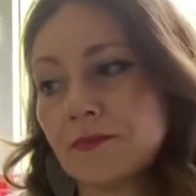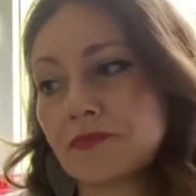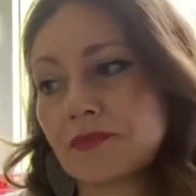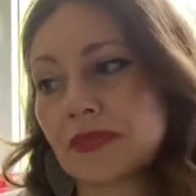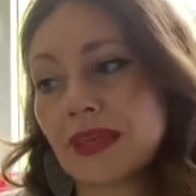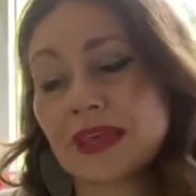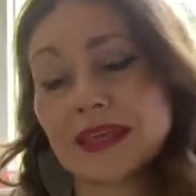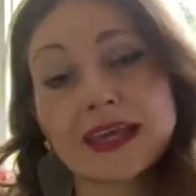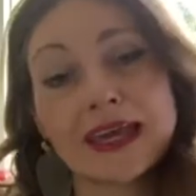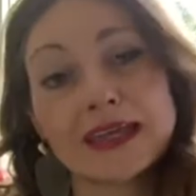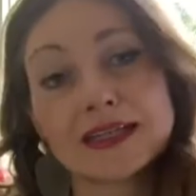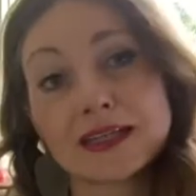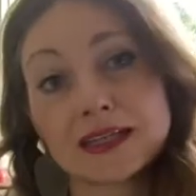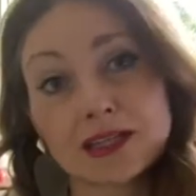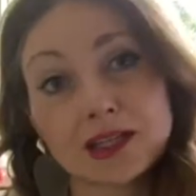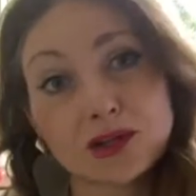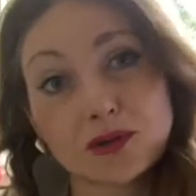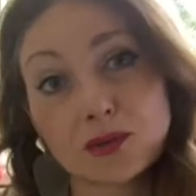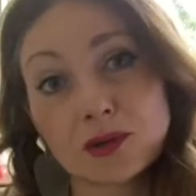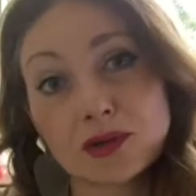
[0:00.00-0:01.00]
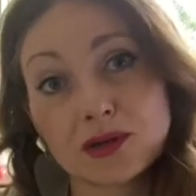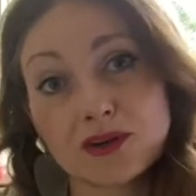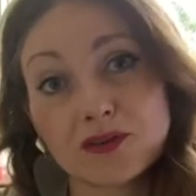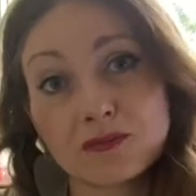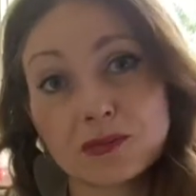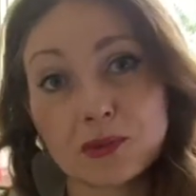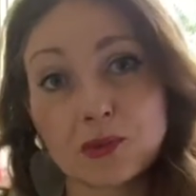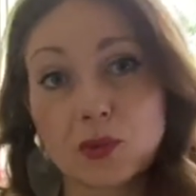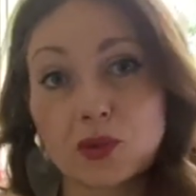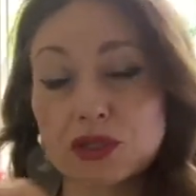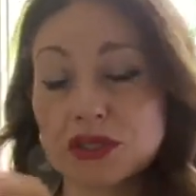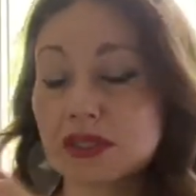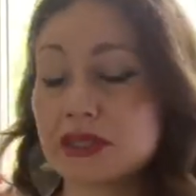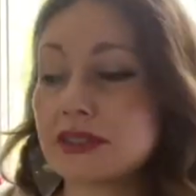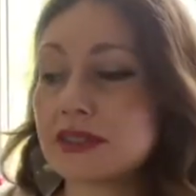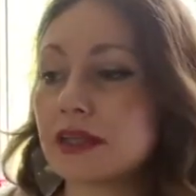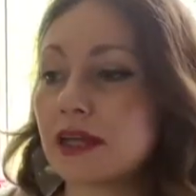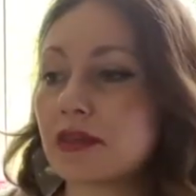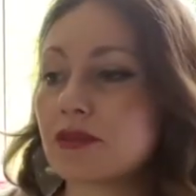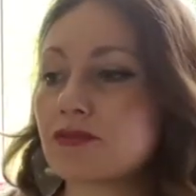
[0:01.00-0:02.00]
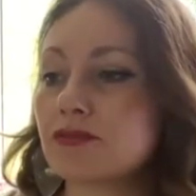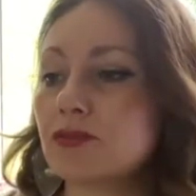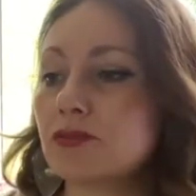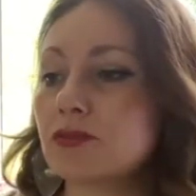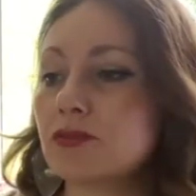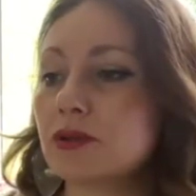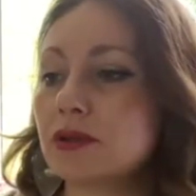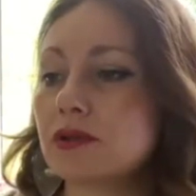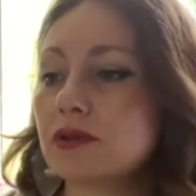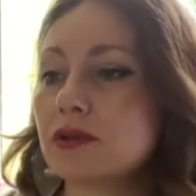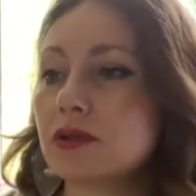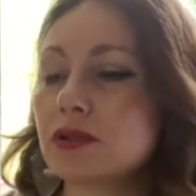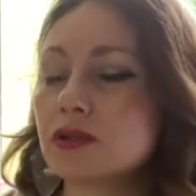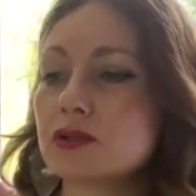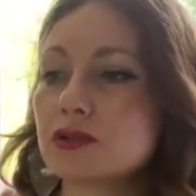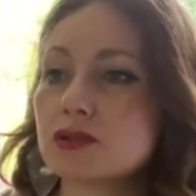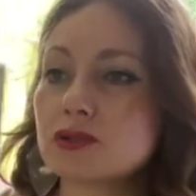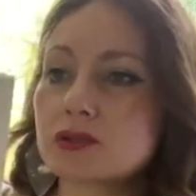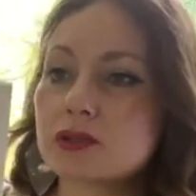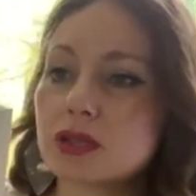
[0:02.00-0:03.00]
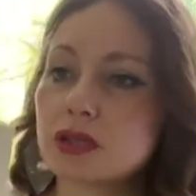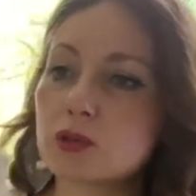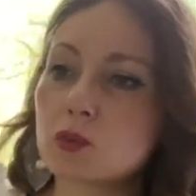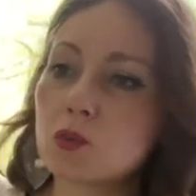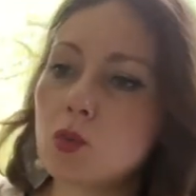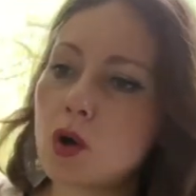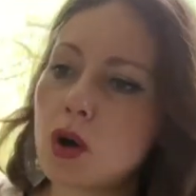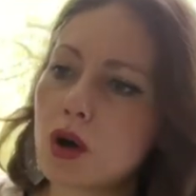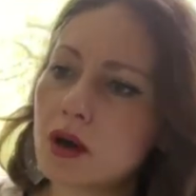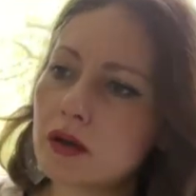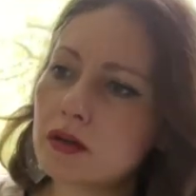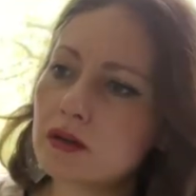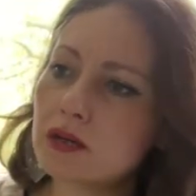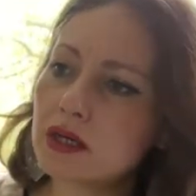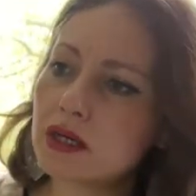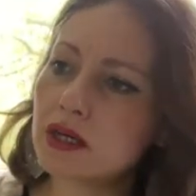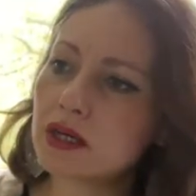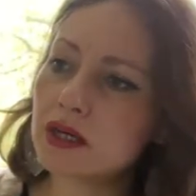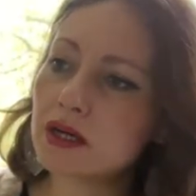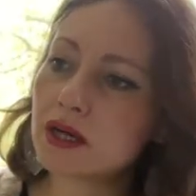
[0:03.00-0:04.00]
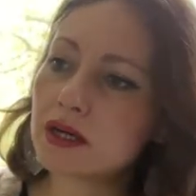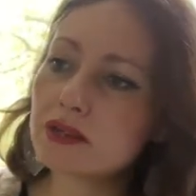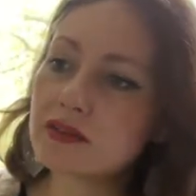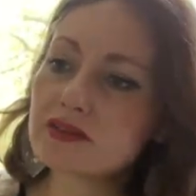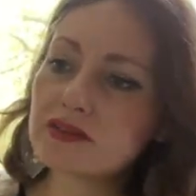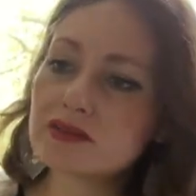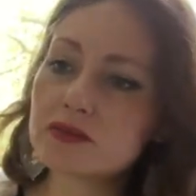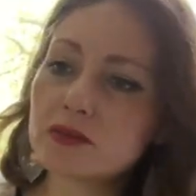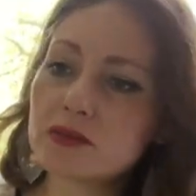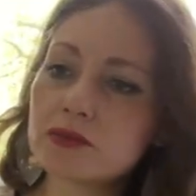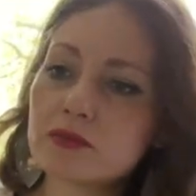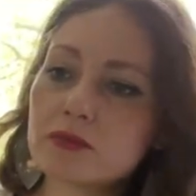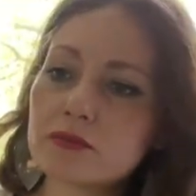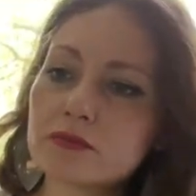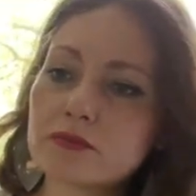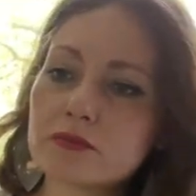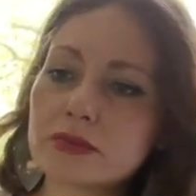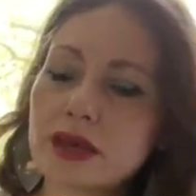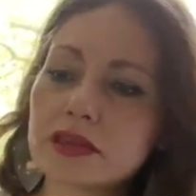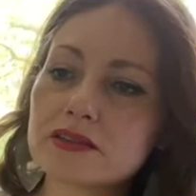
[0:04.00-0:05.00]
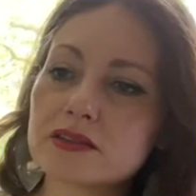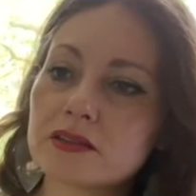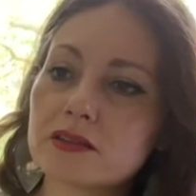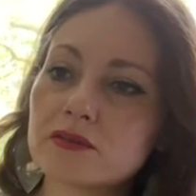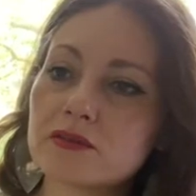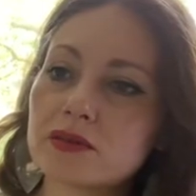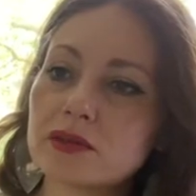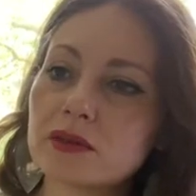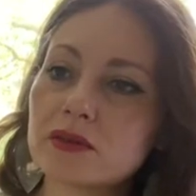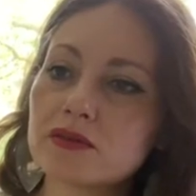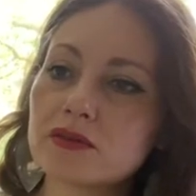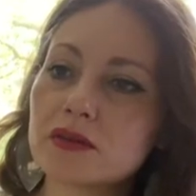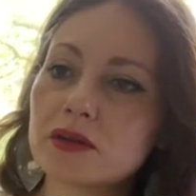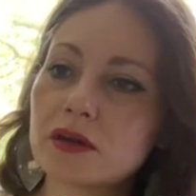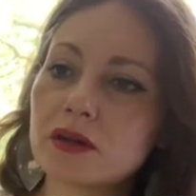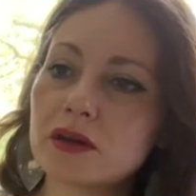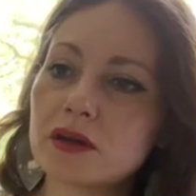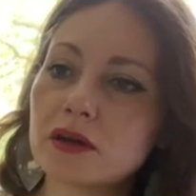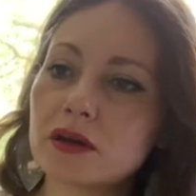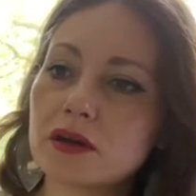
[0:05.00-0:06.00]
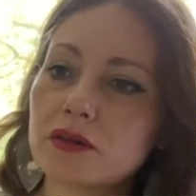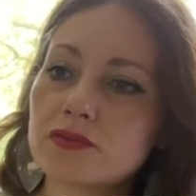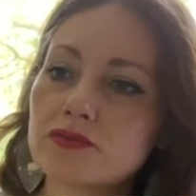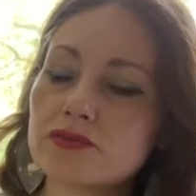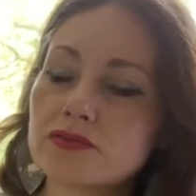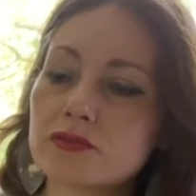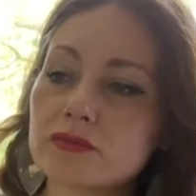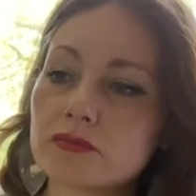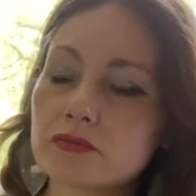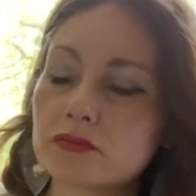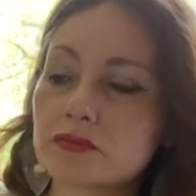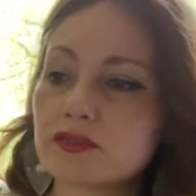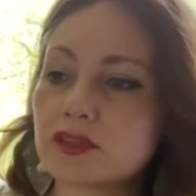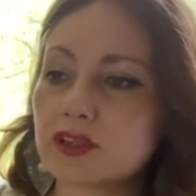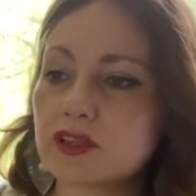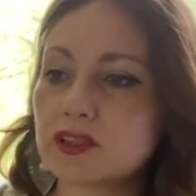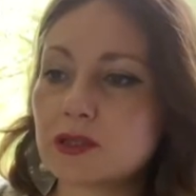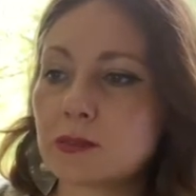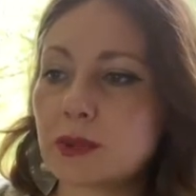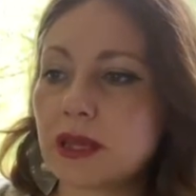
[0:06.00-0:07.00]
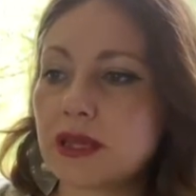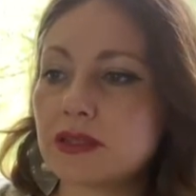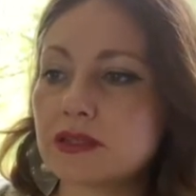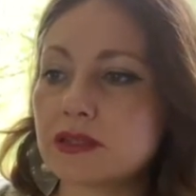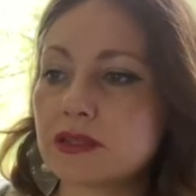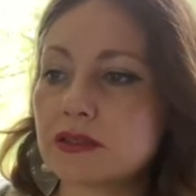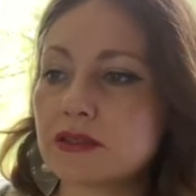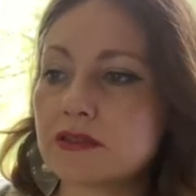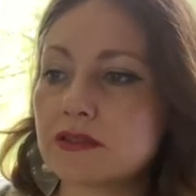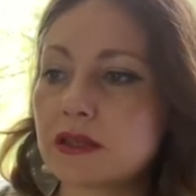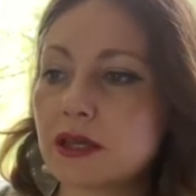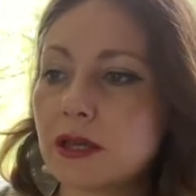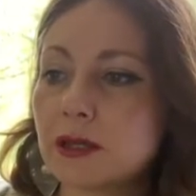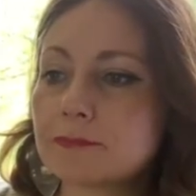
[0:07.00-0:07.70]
again, another one I've been wanting to get through in a while. And it's not massive, you know, it's only like 160 pages.